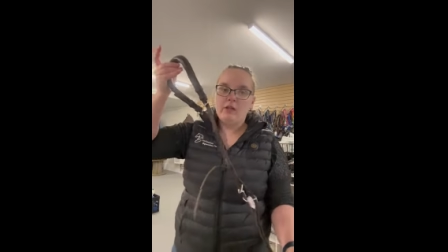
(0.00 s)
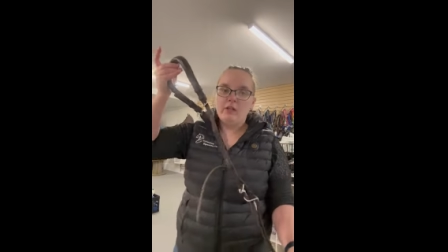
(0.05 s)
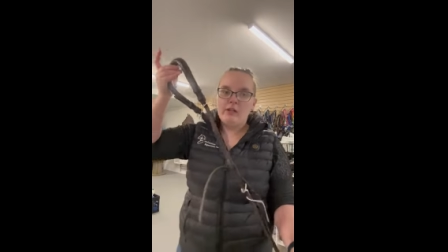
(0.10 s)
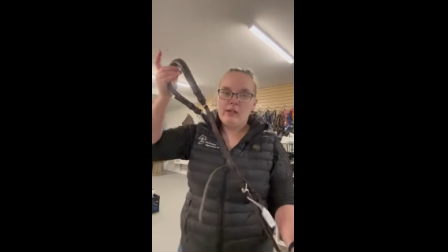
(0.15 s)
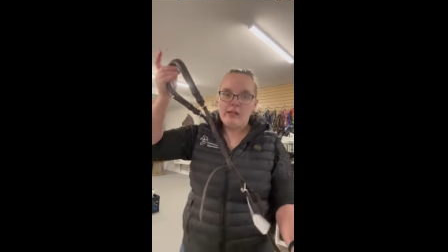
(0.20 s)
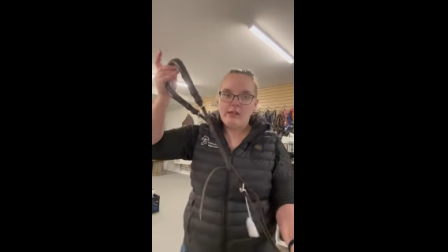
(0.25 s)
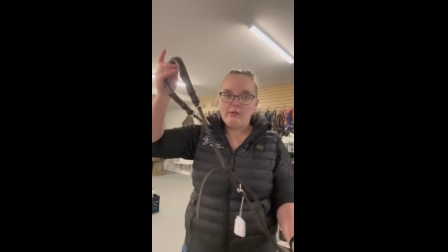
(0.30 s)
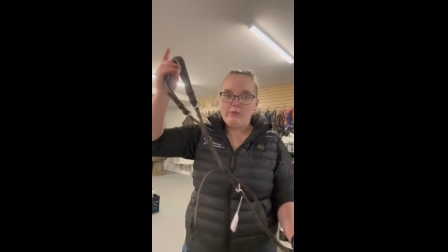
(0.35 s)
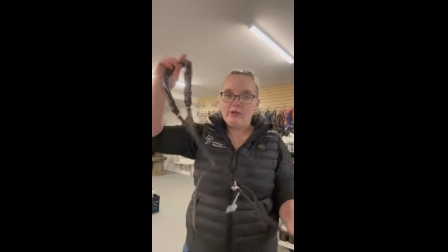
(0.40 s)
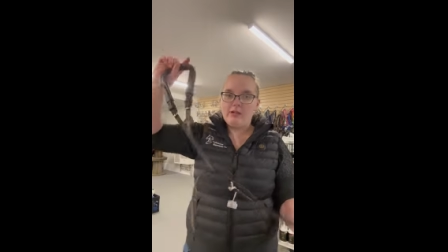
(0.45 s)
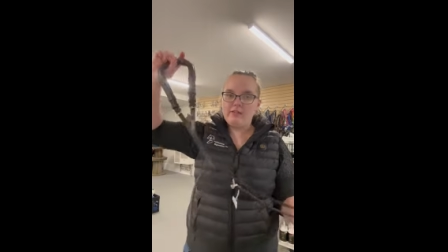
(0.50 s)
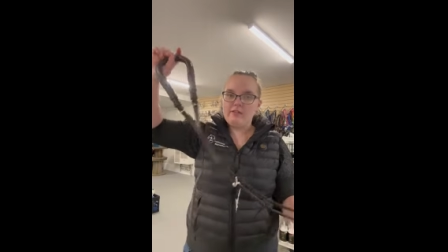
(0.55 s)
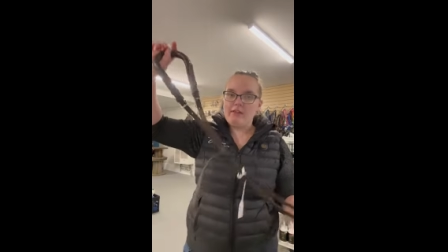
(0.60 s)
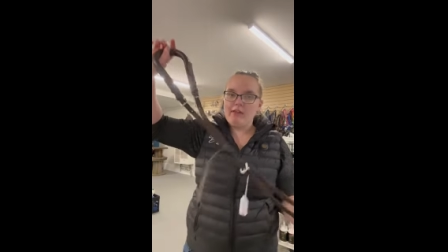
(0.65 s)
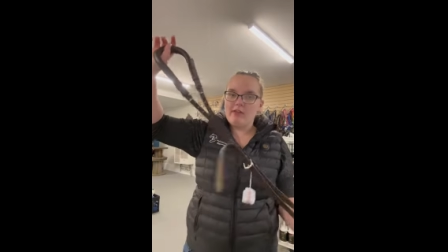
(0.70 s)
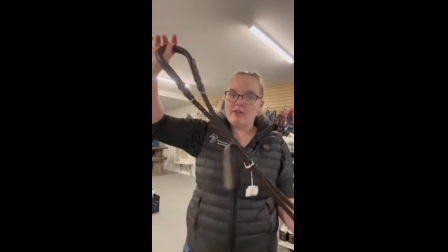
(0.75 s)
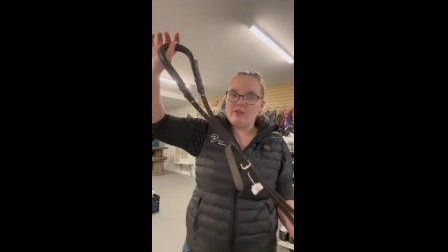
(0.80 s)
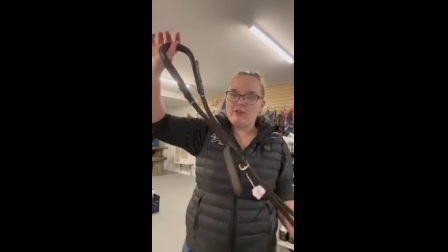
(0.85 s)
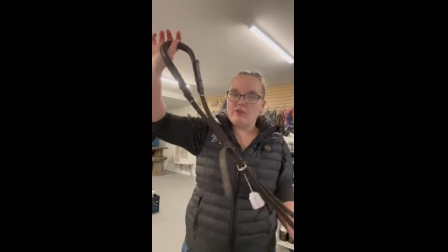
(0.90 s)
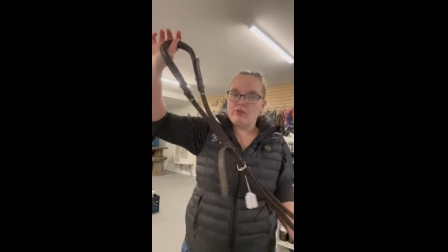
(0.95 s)
Anyways,
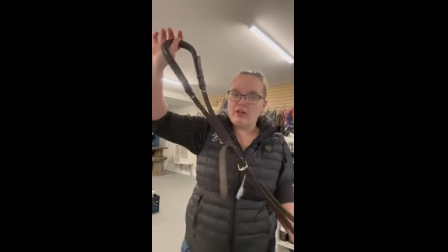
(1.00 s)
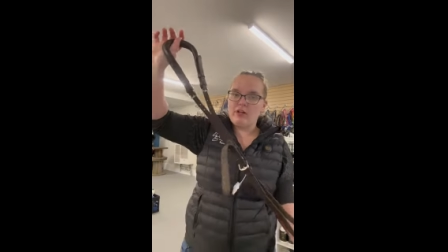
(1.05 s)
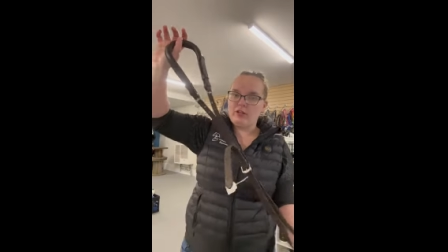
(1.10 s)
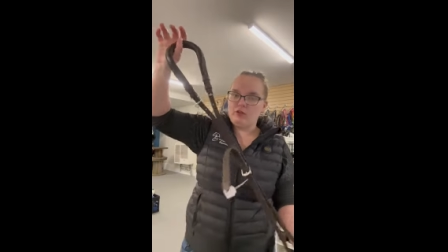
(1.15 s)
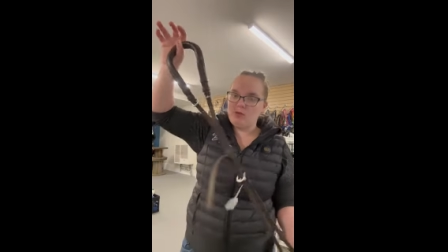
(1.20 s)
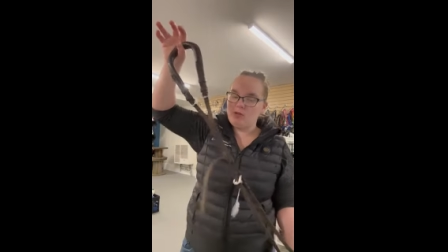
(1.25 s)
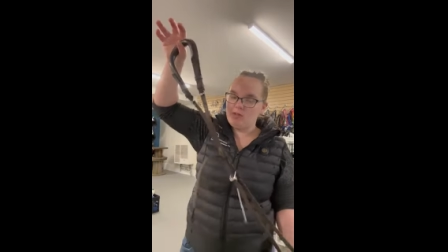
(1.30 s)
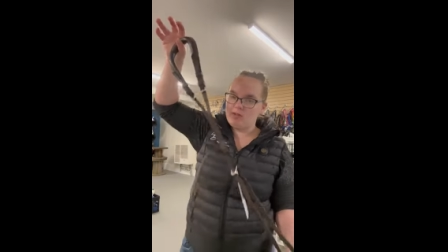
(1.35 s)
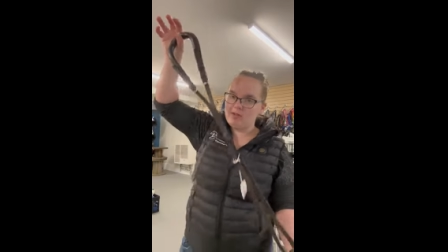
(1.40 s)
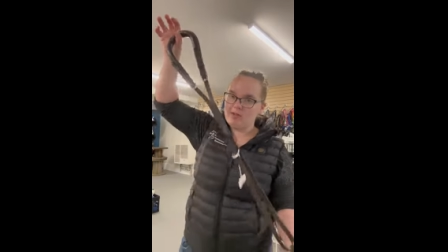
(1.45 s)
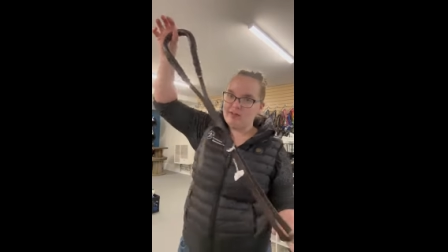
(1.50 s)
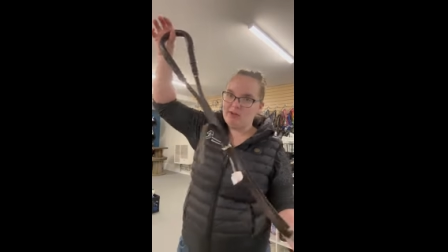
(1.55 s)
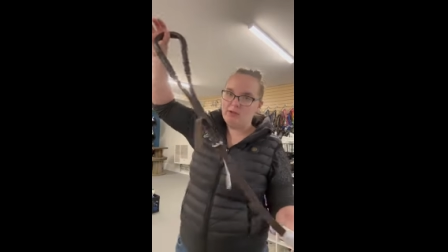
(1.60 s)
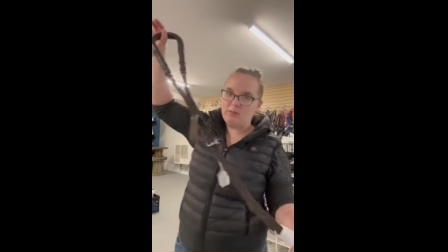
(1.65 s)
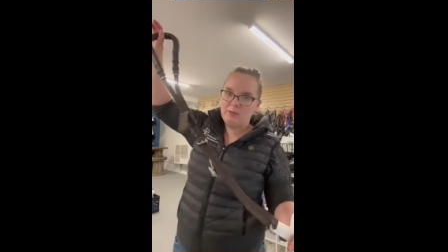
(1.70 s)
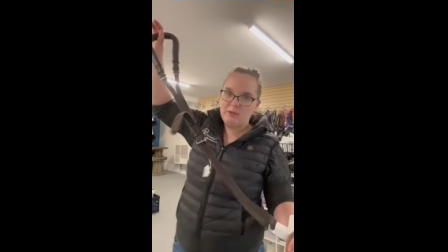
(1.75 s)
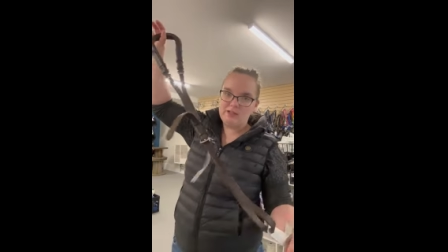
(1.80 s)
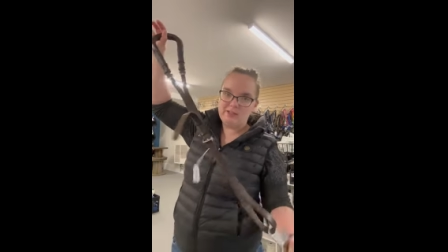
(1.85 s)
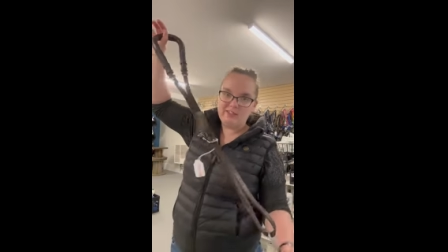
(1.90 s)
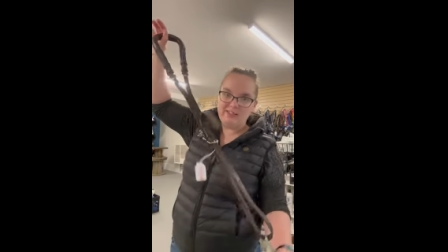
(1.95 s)
so that's what this little
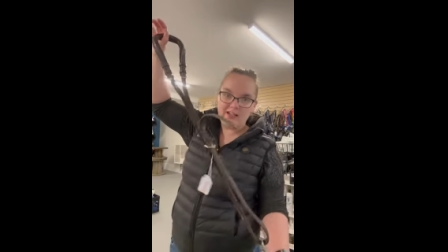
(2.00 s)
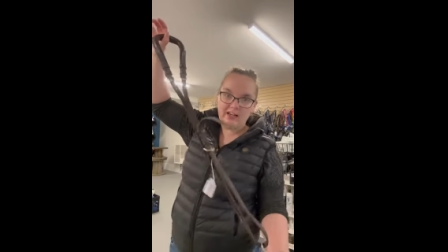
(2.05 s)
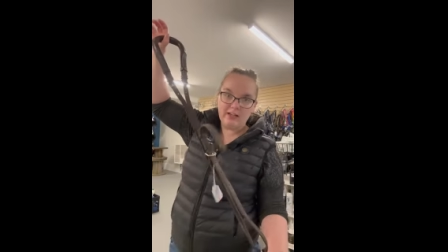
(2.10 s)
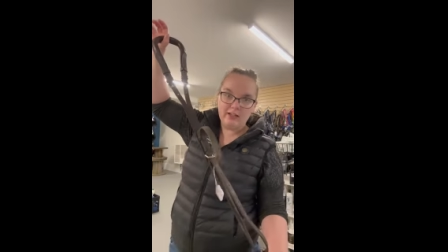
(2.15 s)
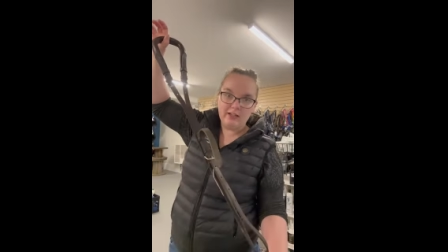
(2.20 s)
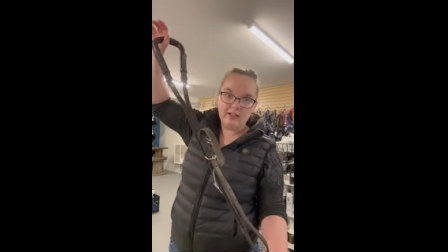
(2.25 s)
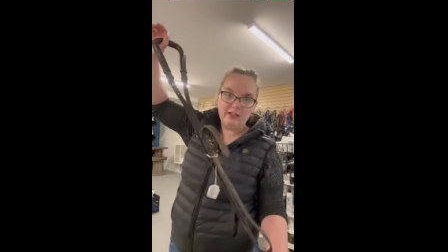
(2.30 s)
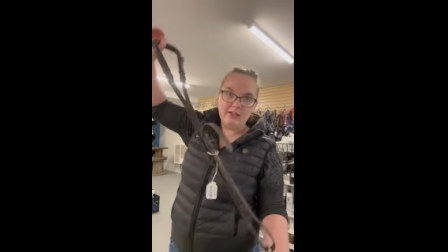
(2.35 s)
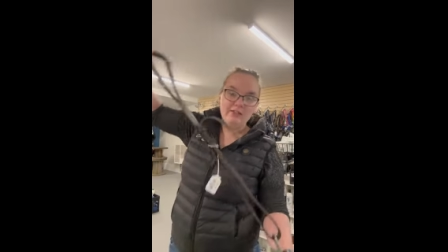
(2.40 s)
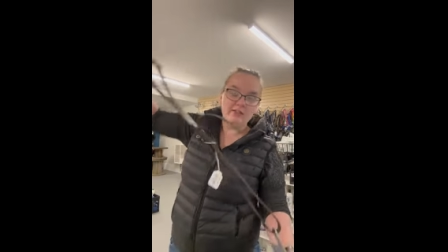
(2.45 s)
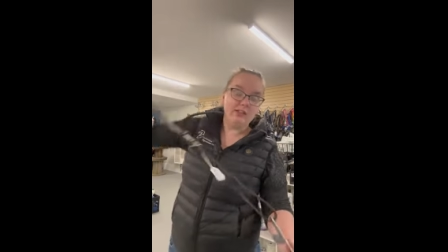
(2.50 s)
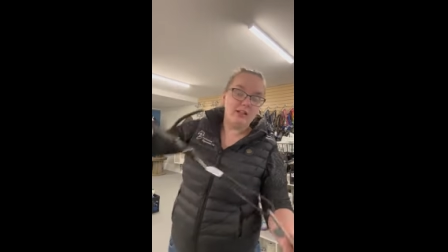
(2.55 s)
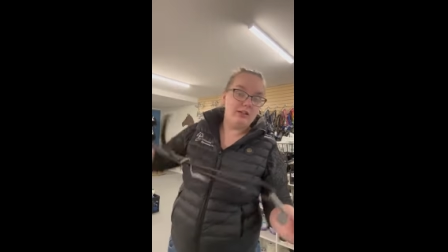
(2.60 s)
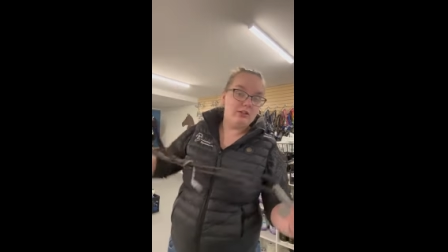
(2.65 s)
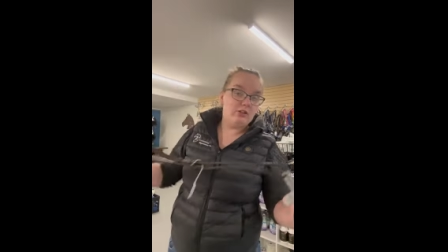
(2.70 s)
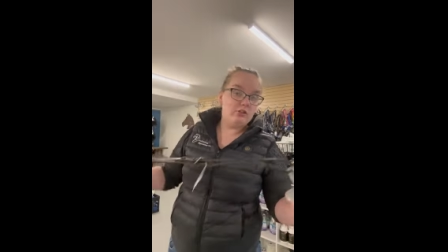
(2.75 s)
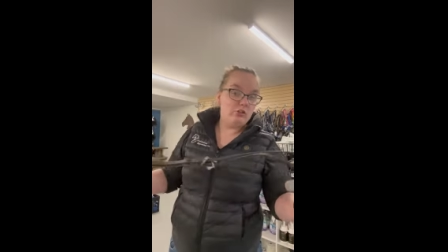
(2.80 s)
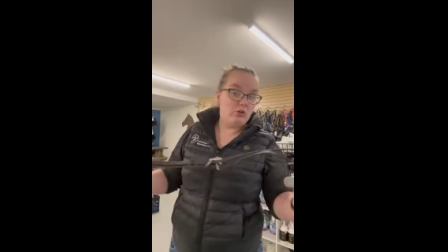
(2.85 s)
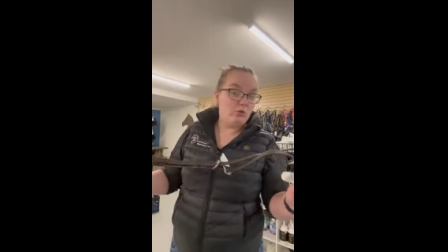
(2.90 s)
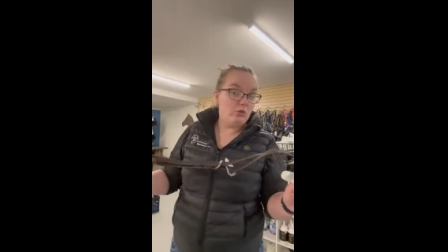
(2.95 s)
piece of tack is that
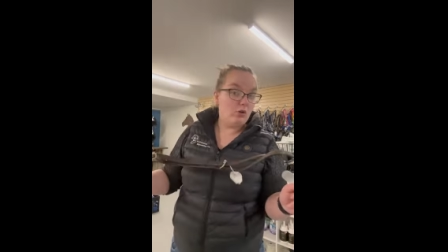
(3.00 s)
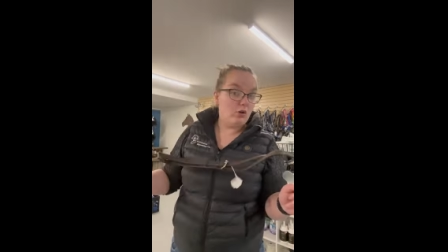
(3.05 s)
you don't